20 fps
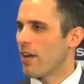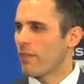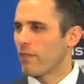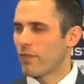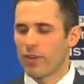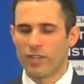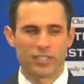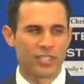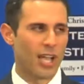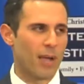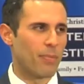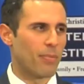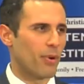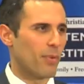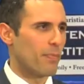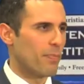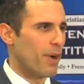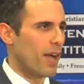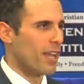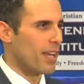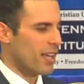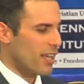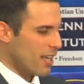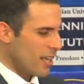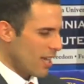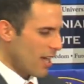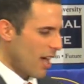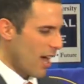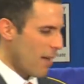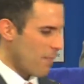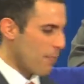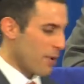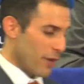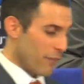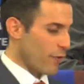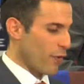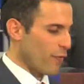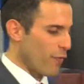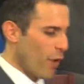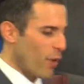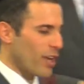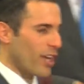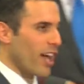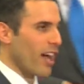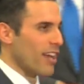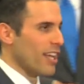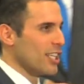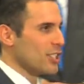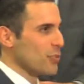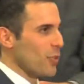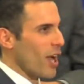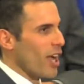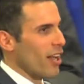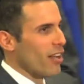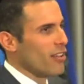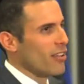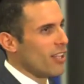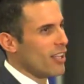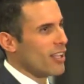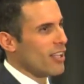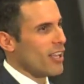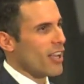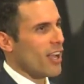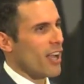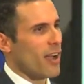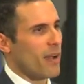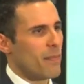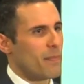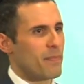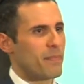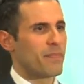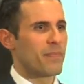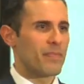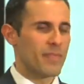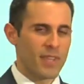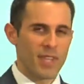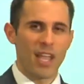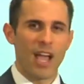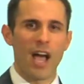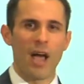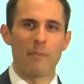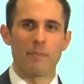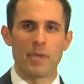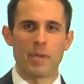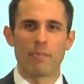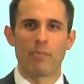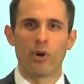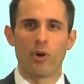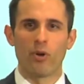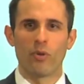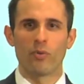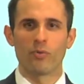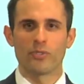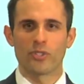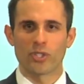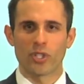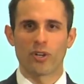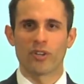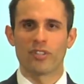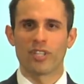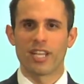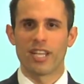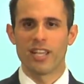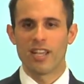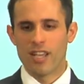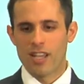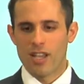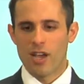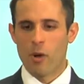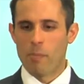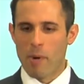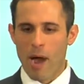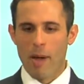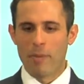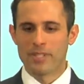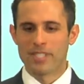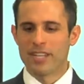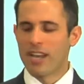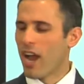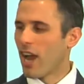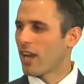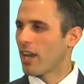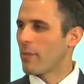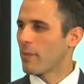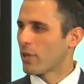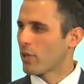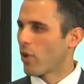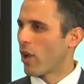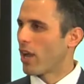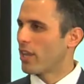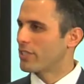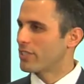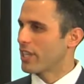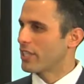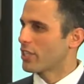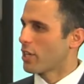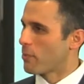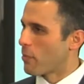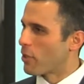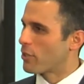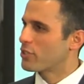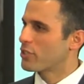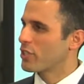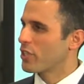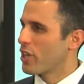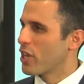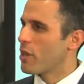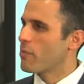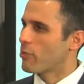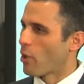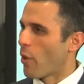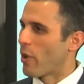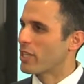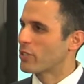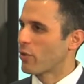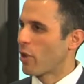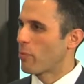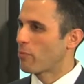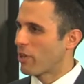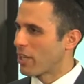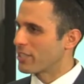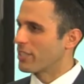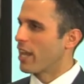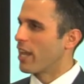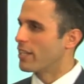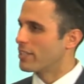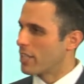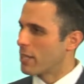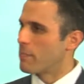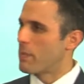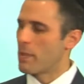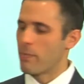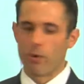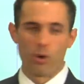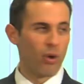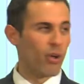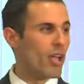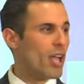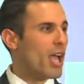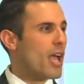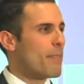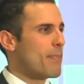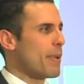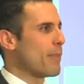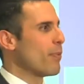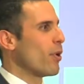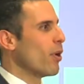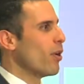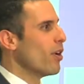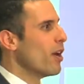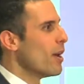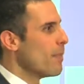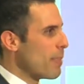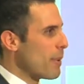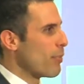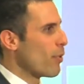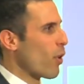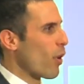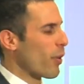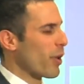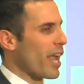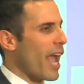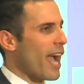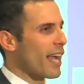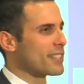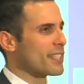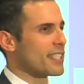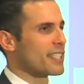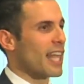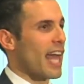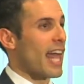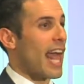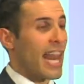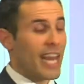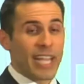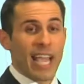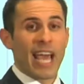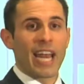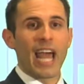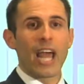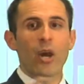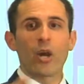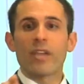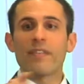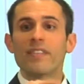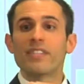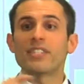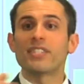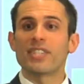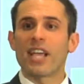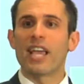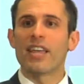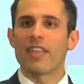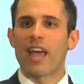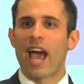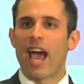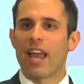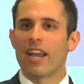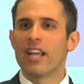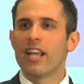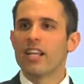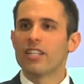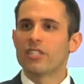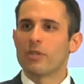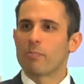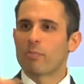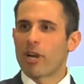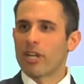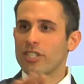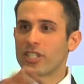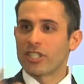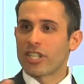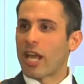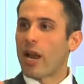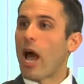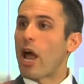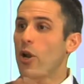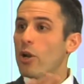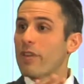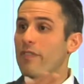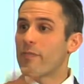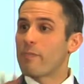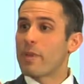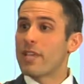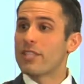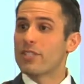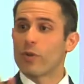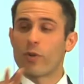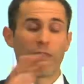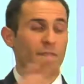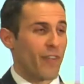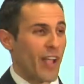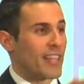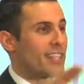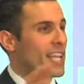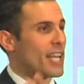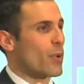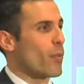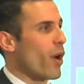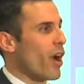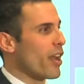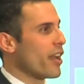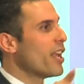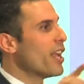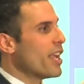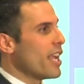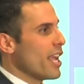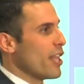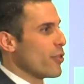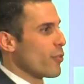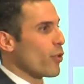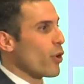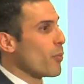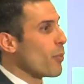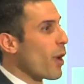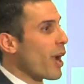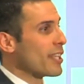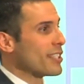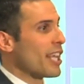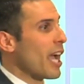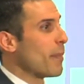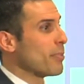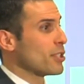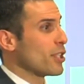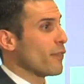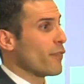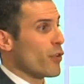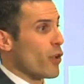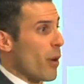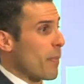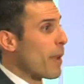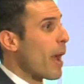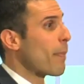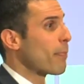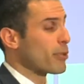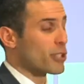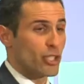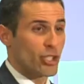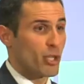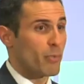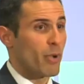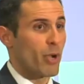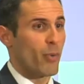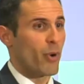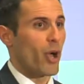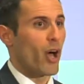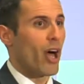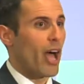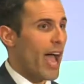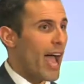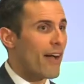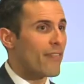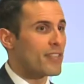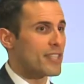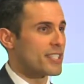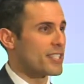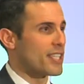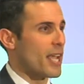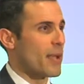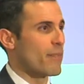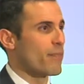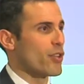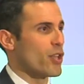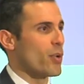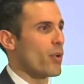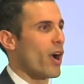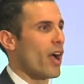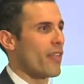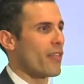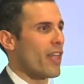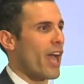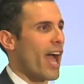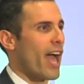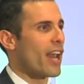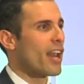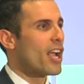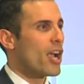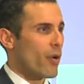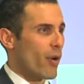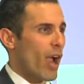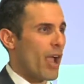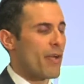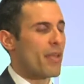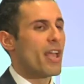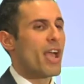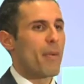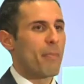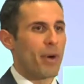For example, but if you're voting on Israel, people certainly, Obama did not come across as our most pro-Israel president, and people were reacting to that. And again, I don't even say that to prejudice. I don't even mean to offend anyone in the room who has the opposite view. I'm not presuming we all have the same view on that, right?